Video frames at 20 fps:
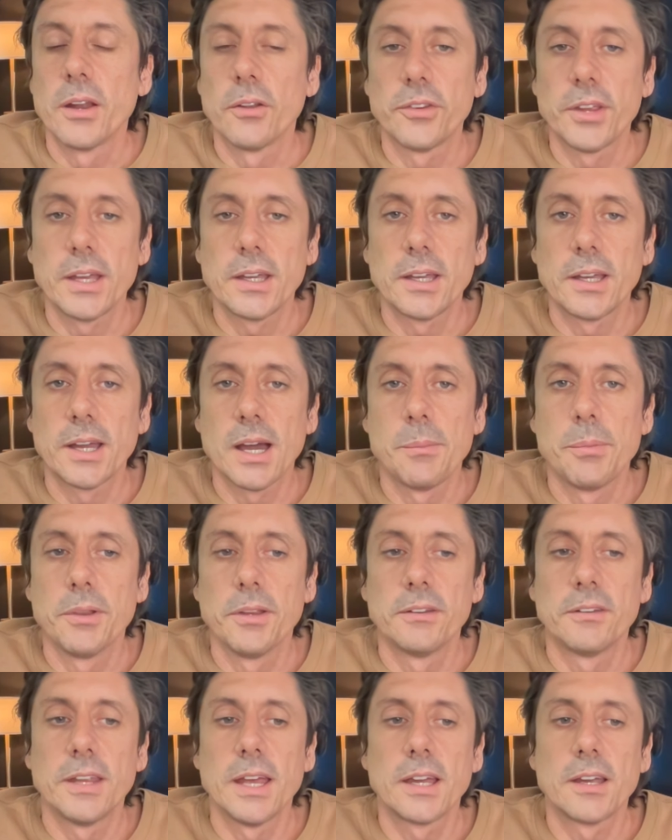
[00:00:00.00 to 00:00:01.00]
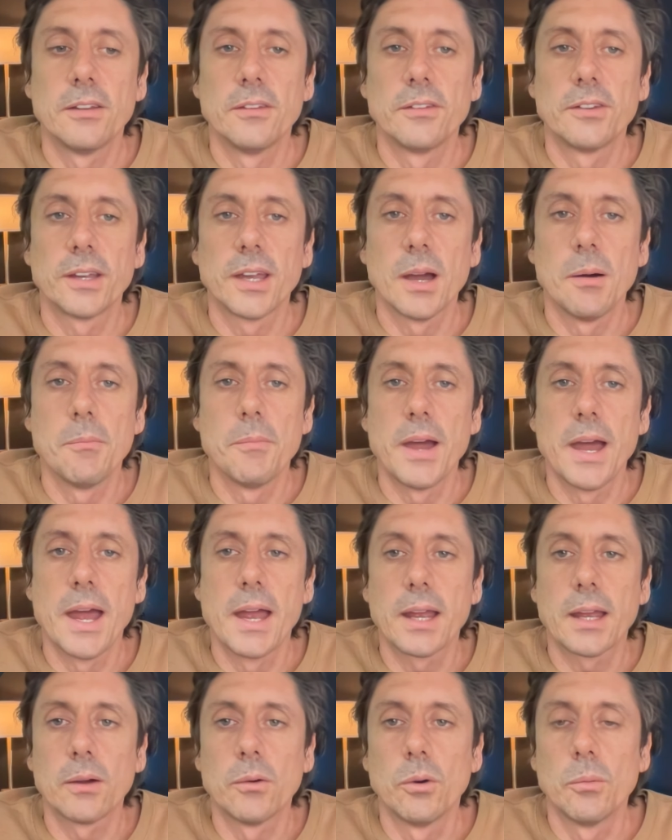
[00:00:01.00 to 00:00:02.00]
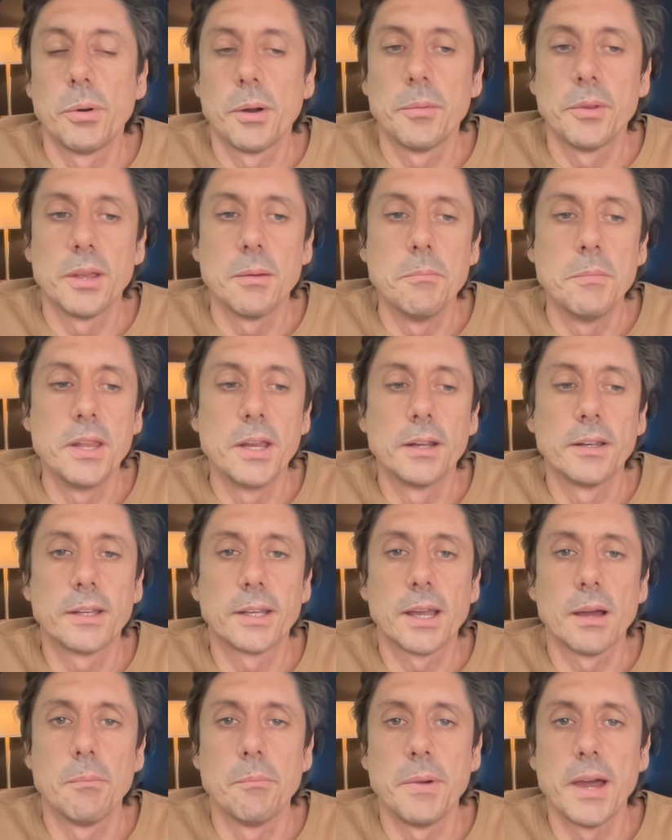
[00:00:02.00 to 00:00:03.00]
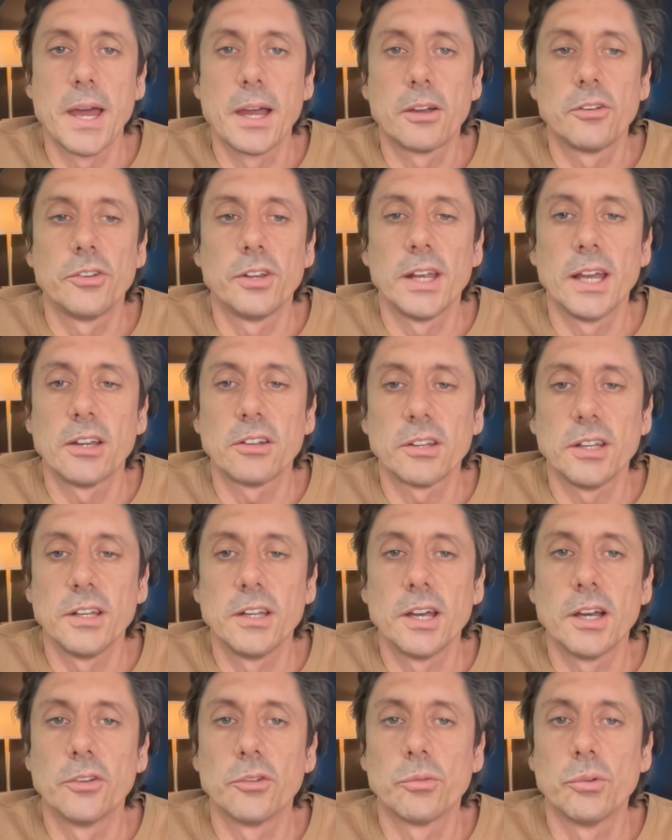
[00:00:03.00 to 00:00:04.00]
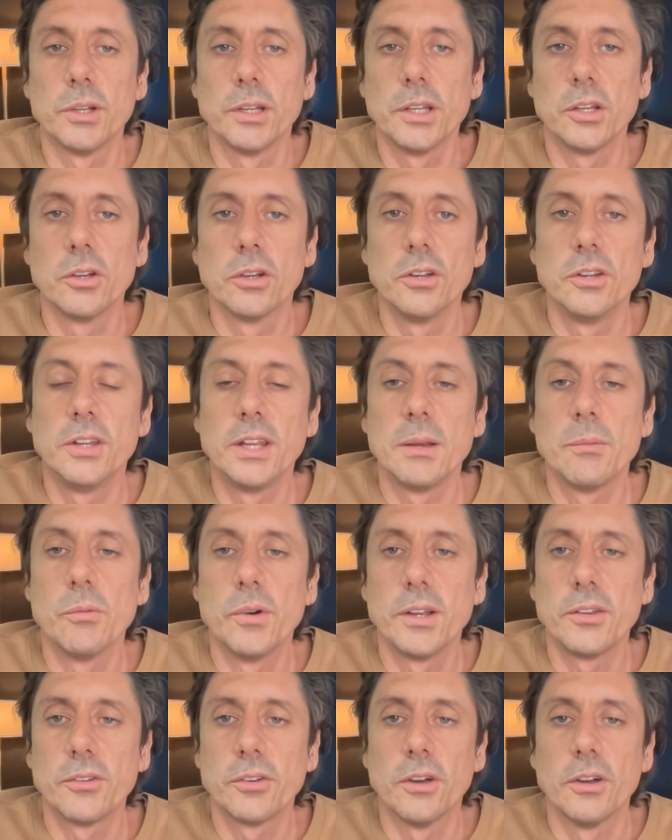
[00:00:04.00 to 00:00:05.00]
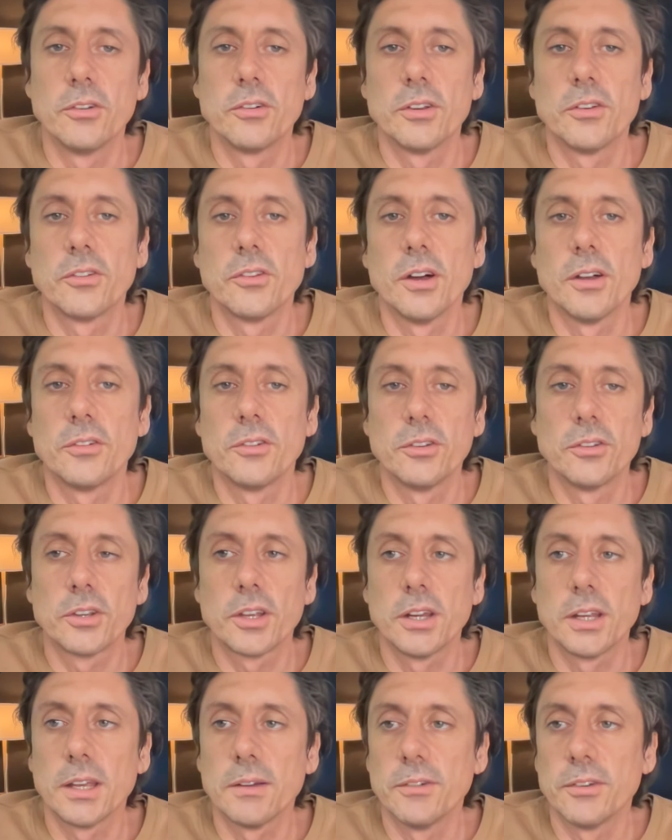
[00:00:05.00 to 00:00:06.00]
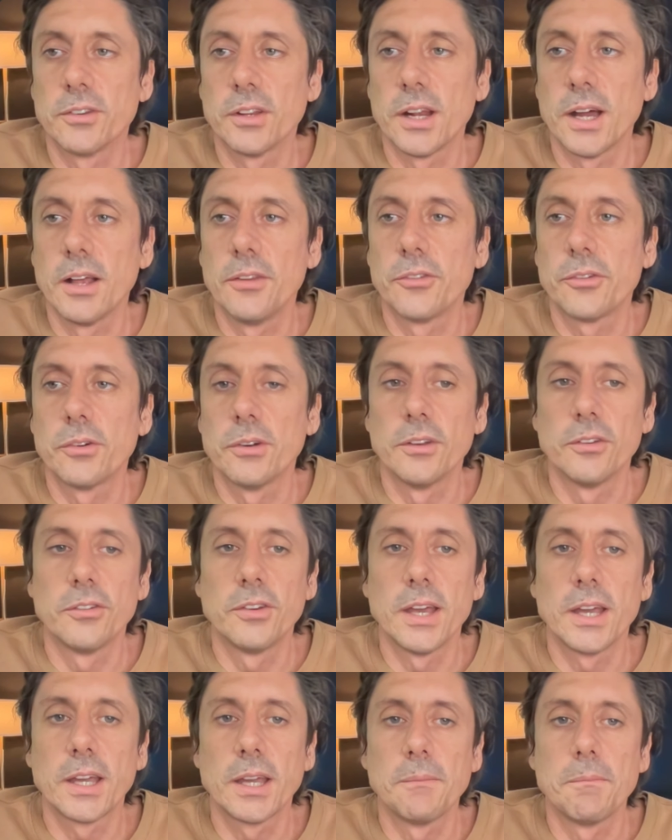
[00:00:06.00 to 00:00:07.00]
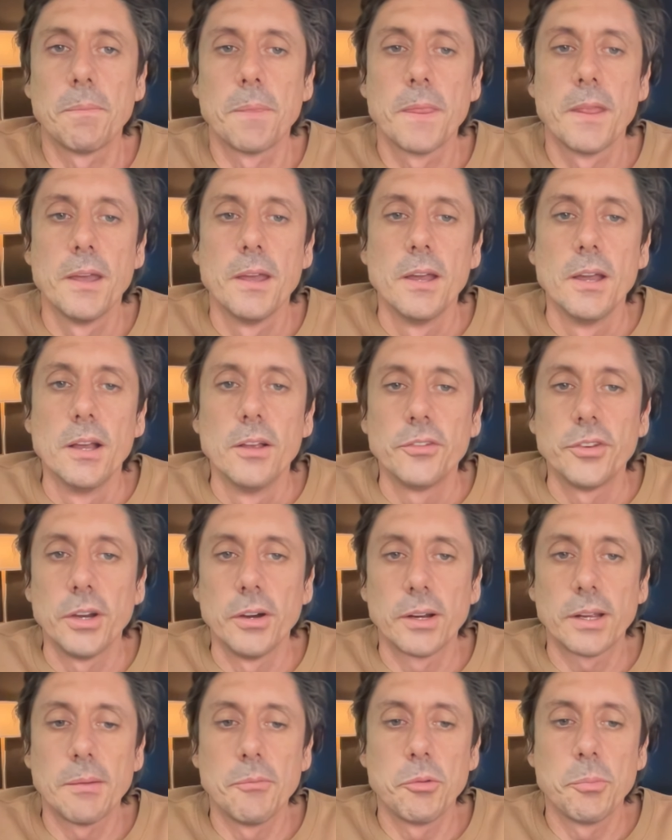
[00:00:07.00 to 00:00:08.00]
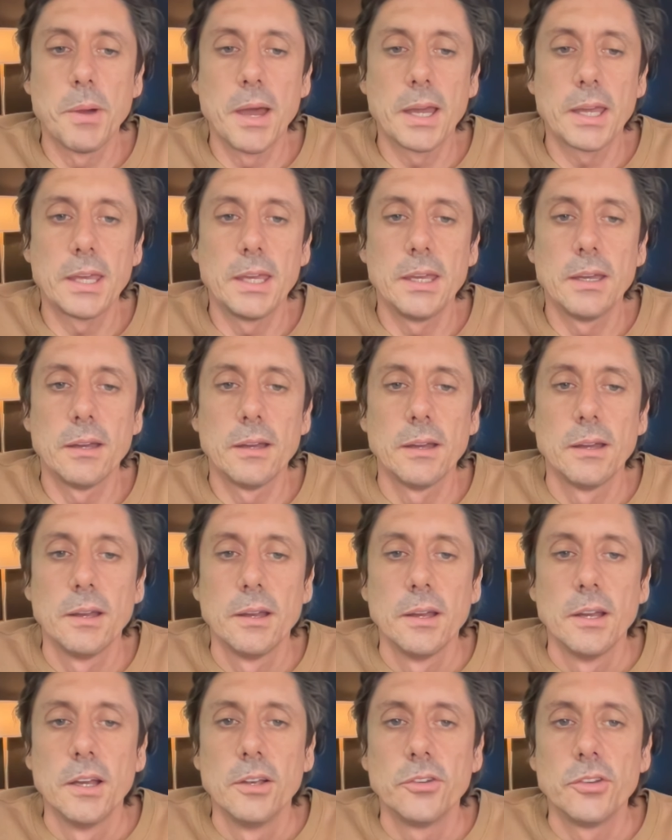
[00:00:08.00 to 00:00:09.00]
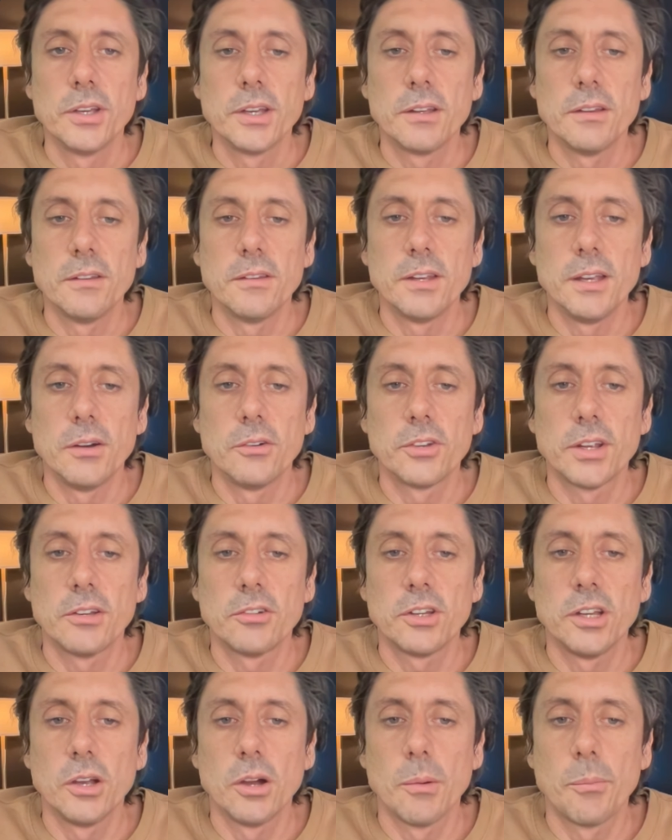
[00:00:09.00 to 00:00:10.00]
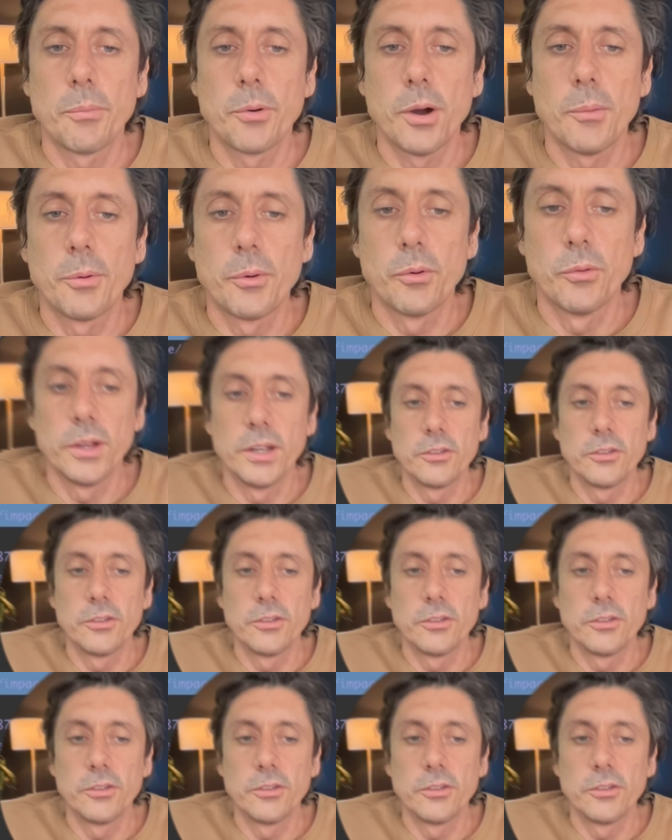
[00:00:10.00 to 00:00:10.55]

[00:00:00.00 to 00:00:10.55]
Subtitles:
that'll take a couple of seconds to come back, or probably a minute to come back, because it actually does really good deep research. It's not just going to give us an answer in a second. So here it comes back here. So you can see it's actually got proper